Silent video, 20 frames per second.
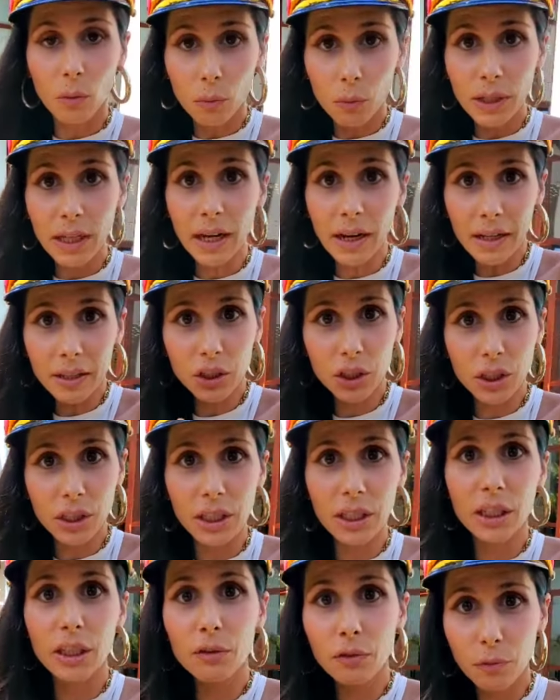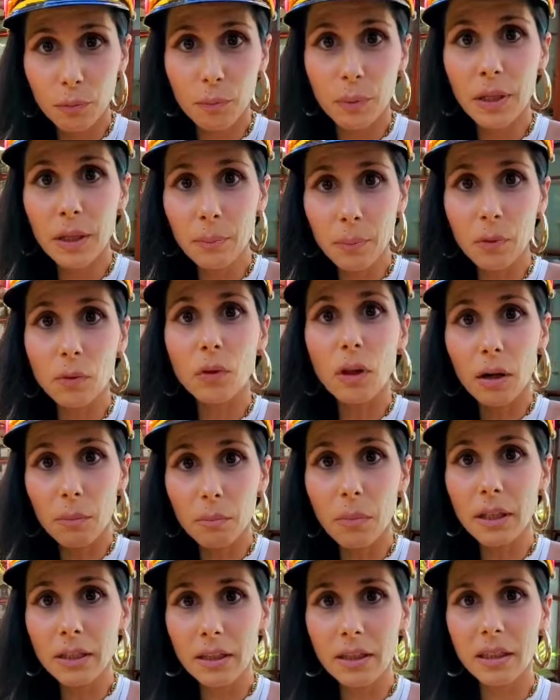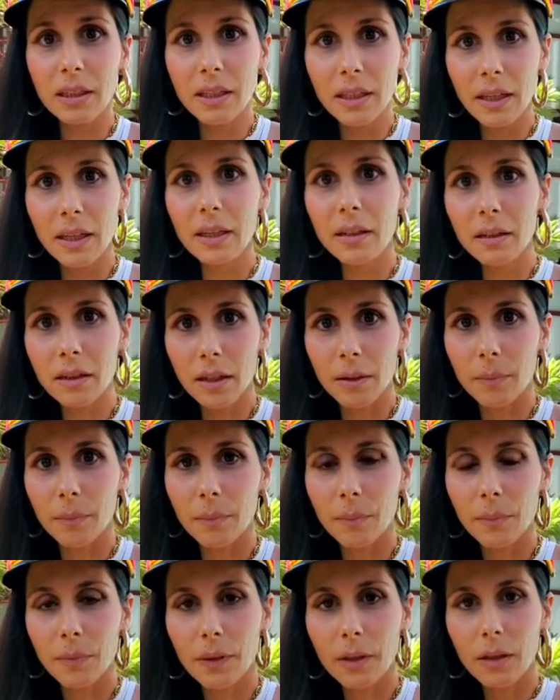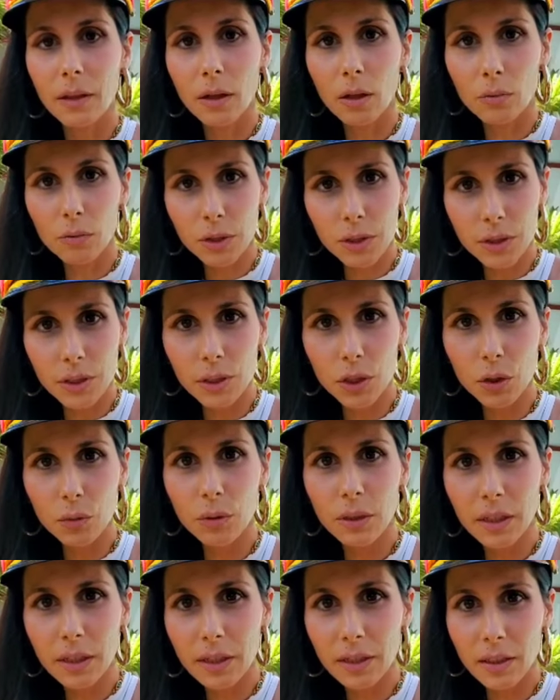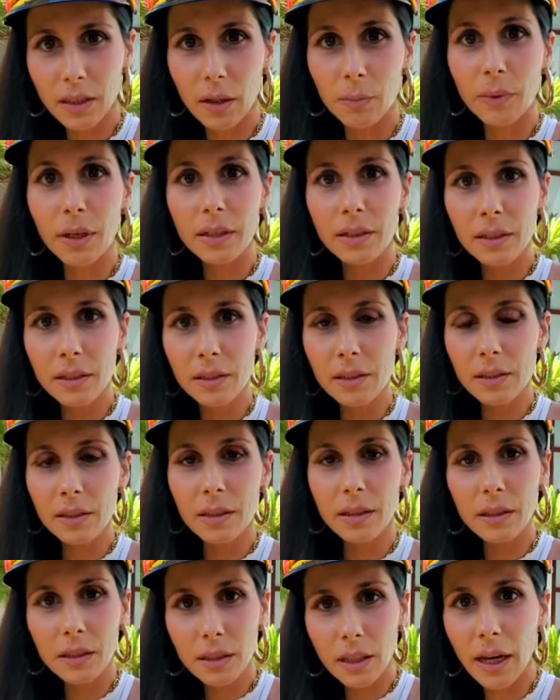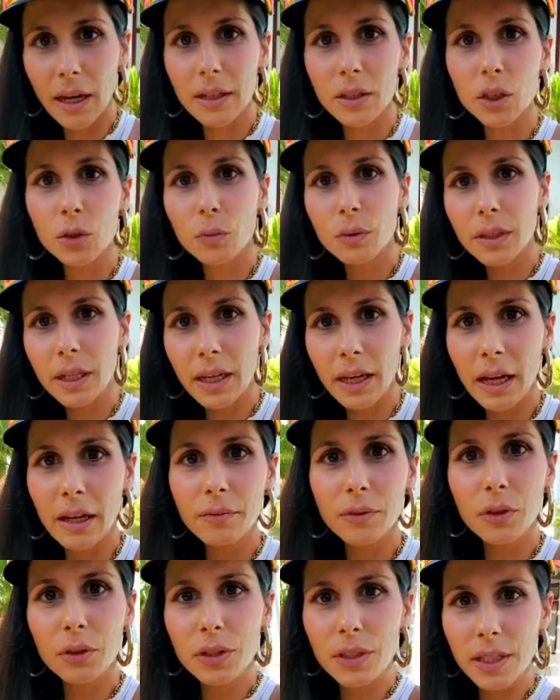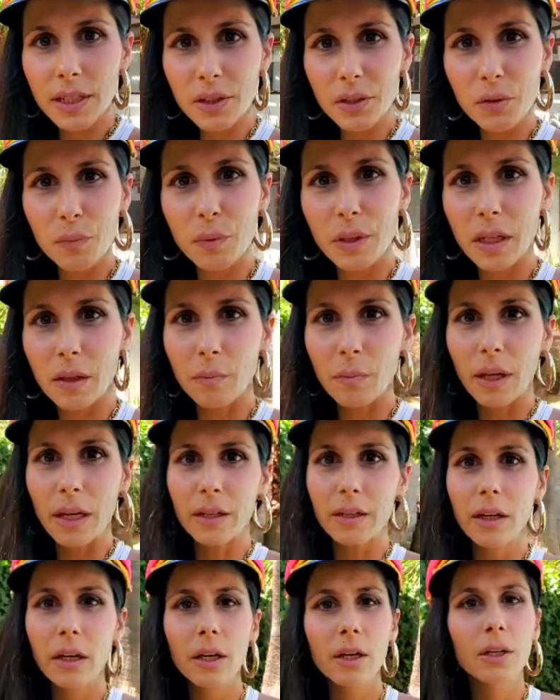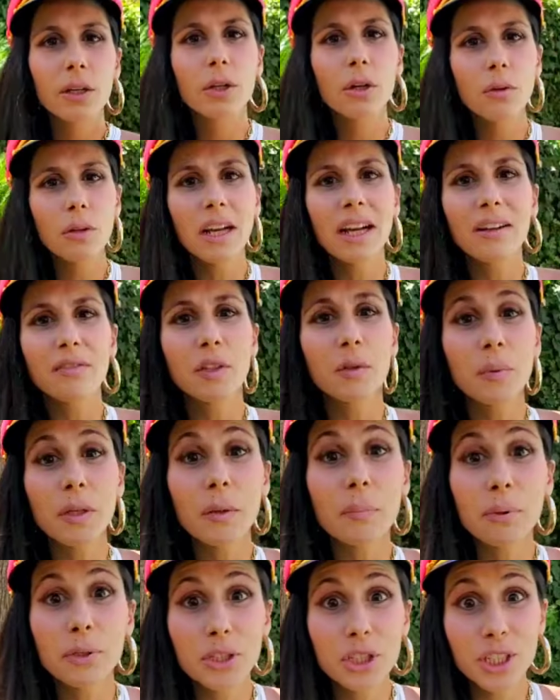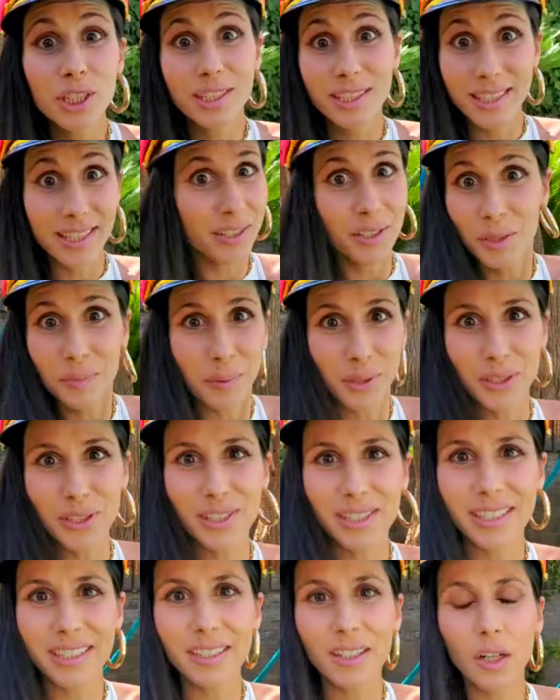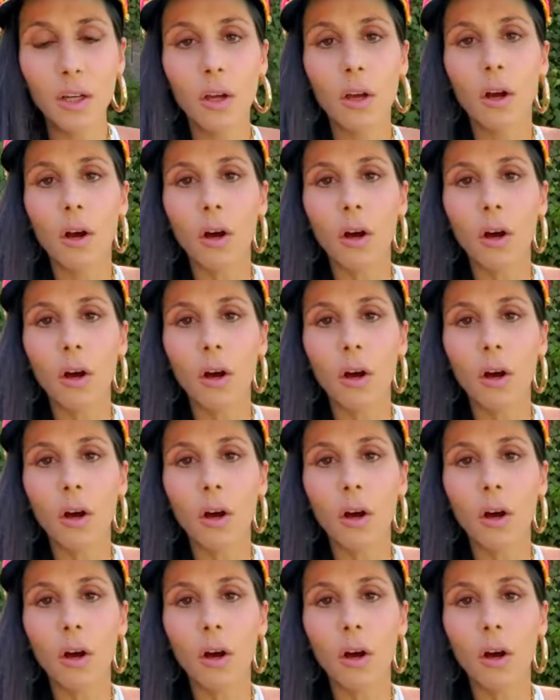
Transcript: We actually give people a monthly income, a residual income, and instant cash when they have their sales being made. You don't have to be a pushy salesperson.